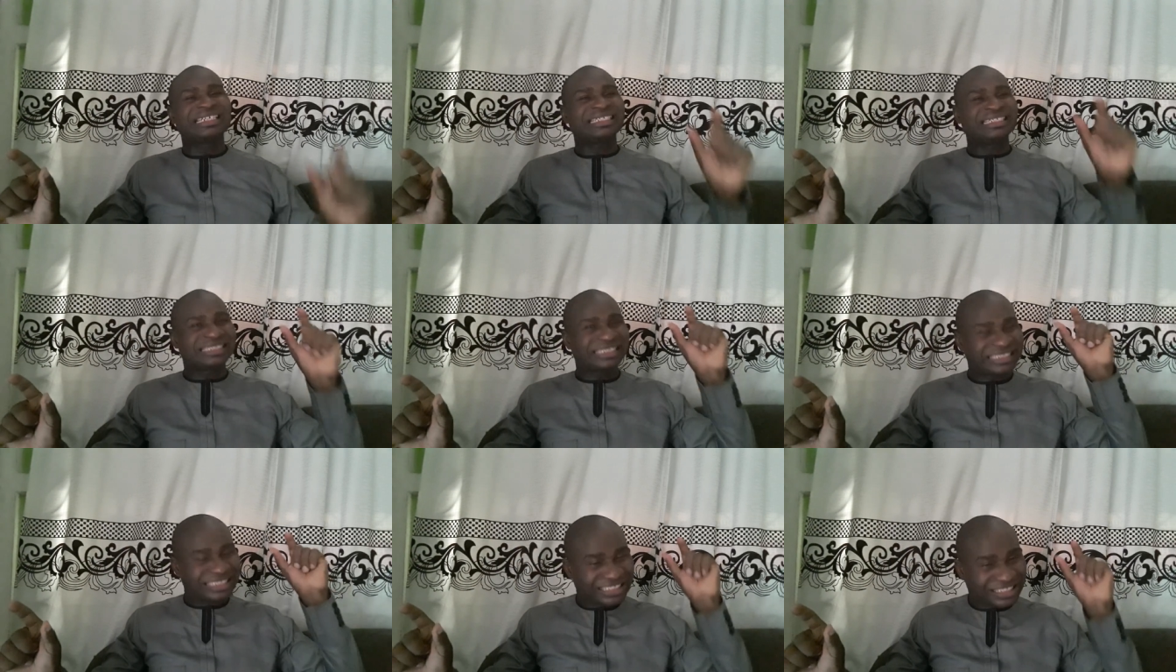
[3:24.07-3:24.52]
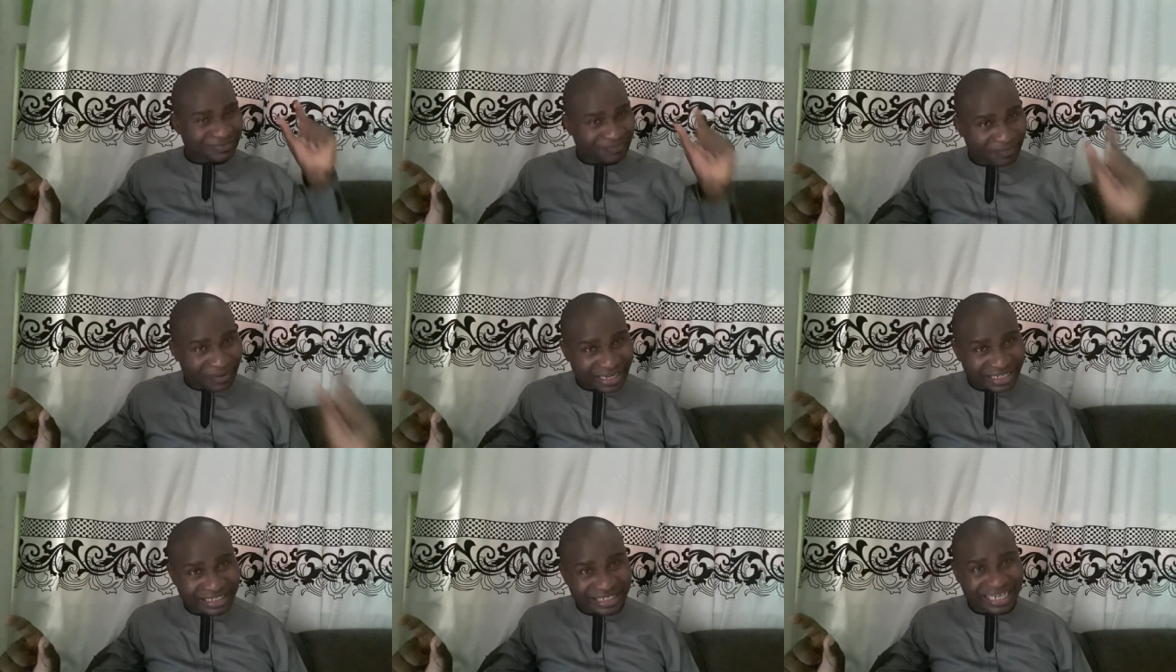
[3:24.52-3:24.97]
It is
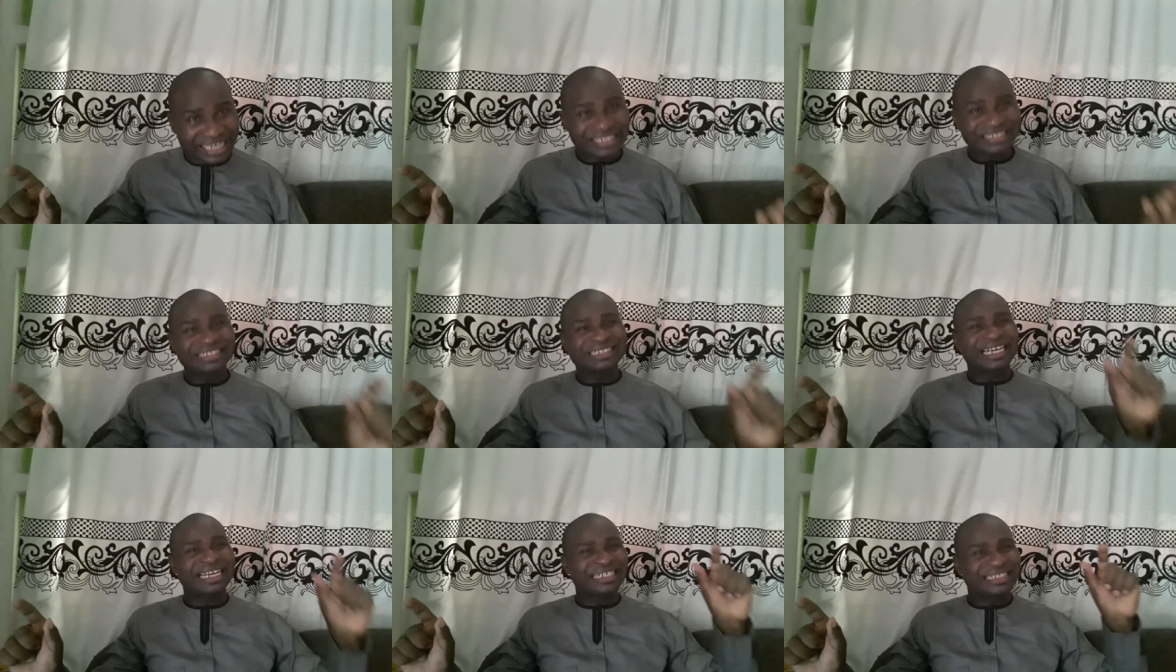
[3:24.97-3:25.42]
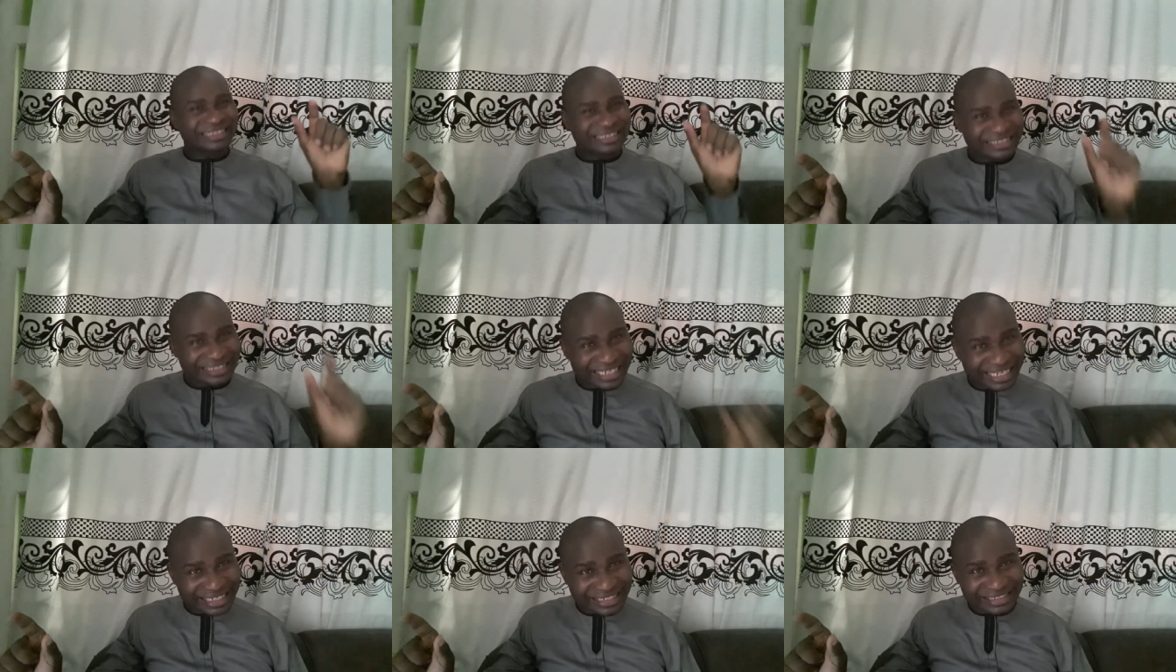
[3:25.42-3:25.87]
financial
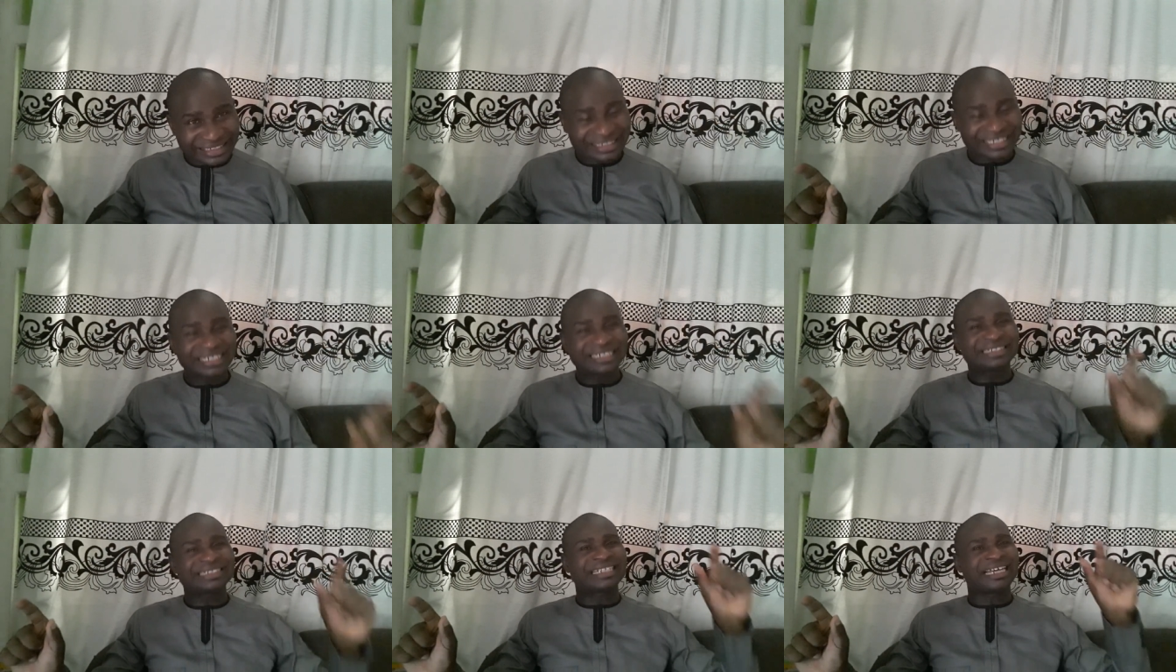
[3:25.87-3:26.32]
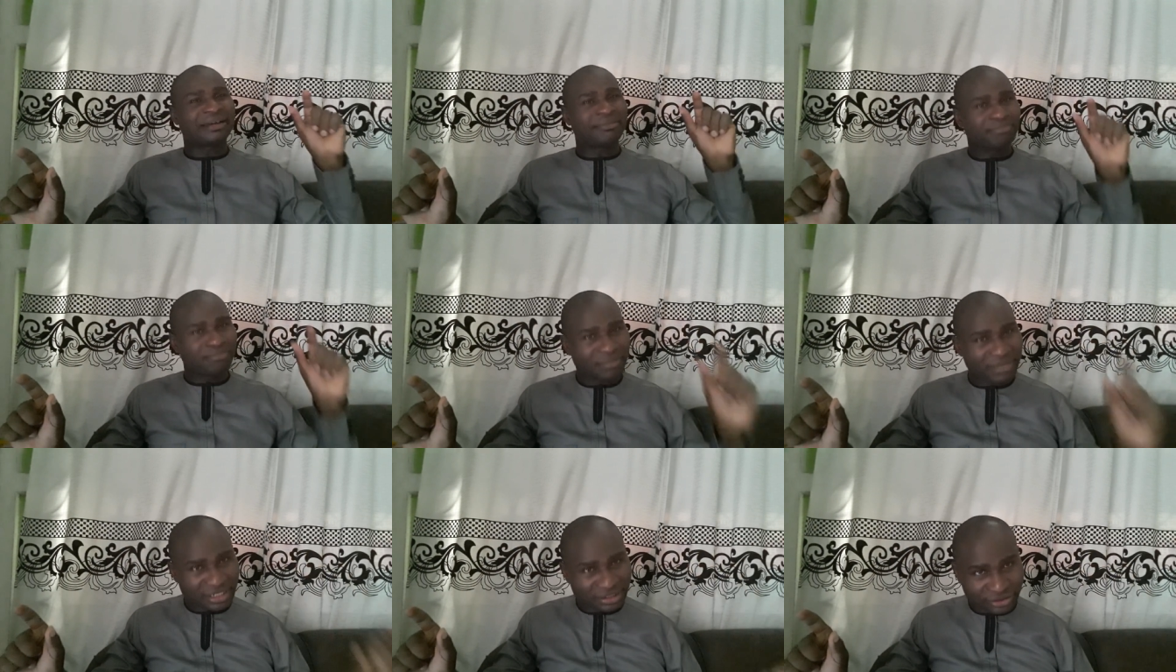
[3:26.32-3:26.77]
intelligence that
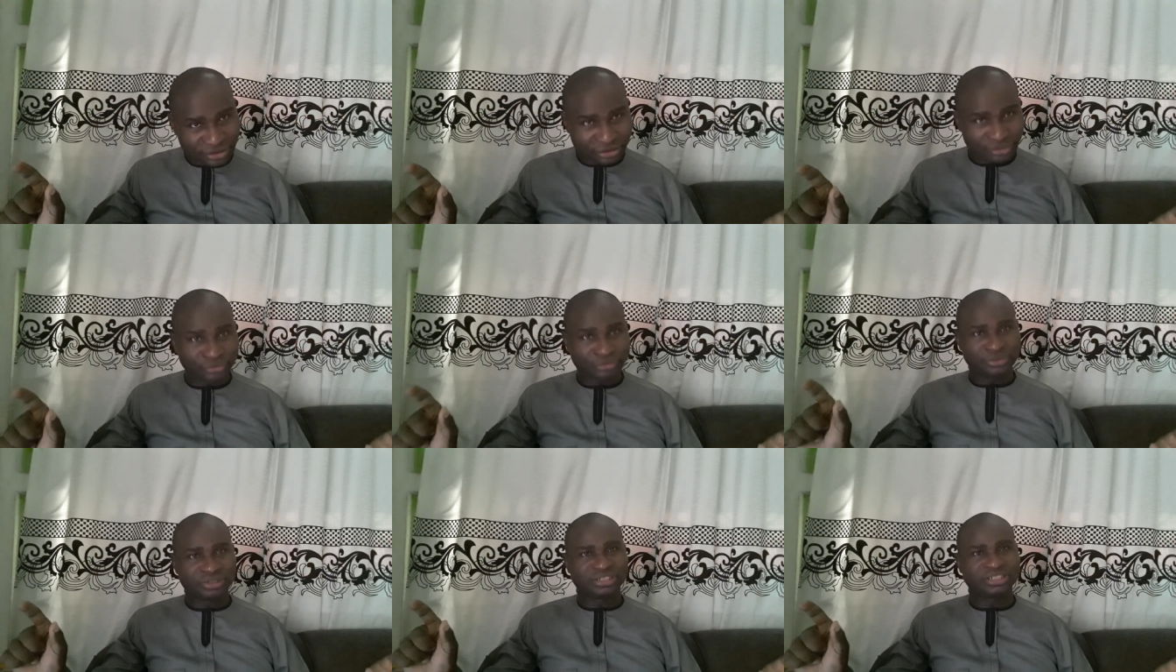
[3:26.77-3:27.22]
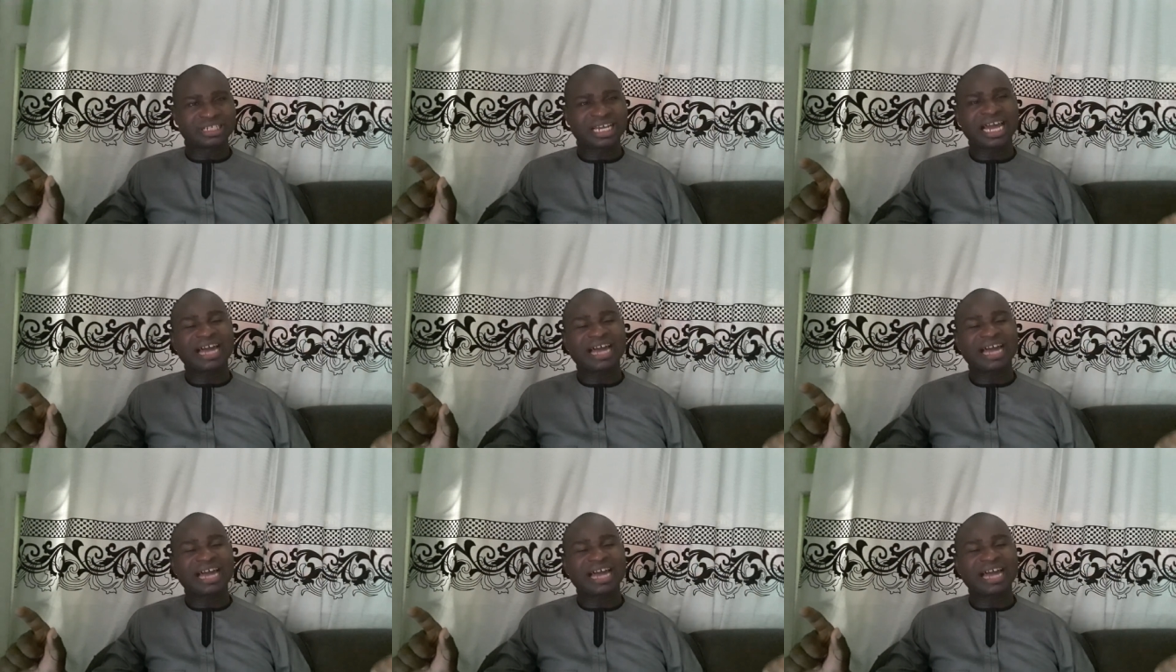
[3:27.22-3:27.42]
makes you rich.